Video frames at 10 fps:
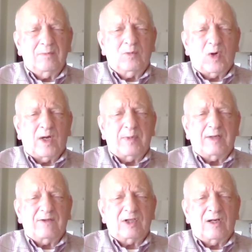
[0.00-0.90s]
quite a bit
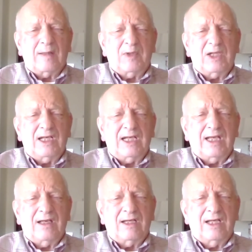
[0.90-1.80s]
of time in the
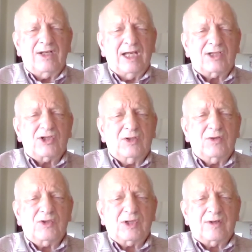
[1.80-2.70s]

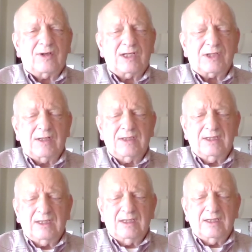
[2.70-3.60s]
S2 series
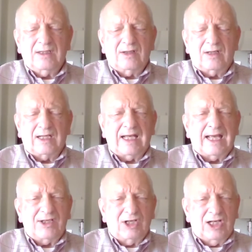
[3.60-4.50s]

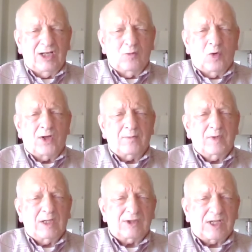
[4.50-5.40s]
and the E1,
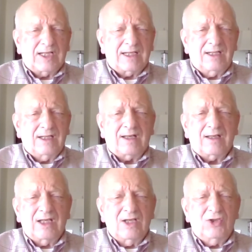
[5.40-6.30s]
because I had
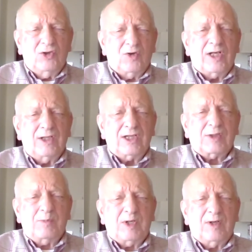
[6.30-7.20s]
during this
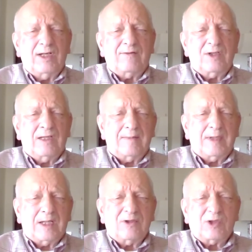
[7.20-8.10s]
period of time
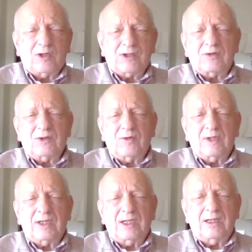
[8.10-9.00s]
that I was also
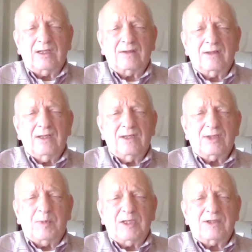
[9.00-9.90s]
doing the
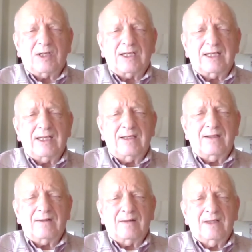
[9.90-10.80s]
spins on
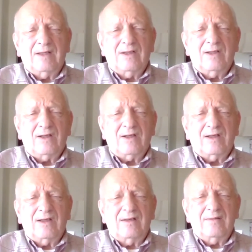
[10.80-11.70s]
the
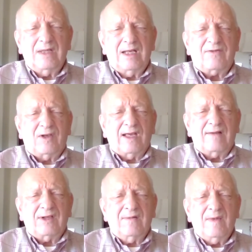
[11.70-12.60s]
F11.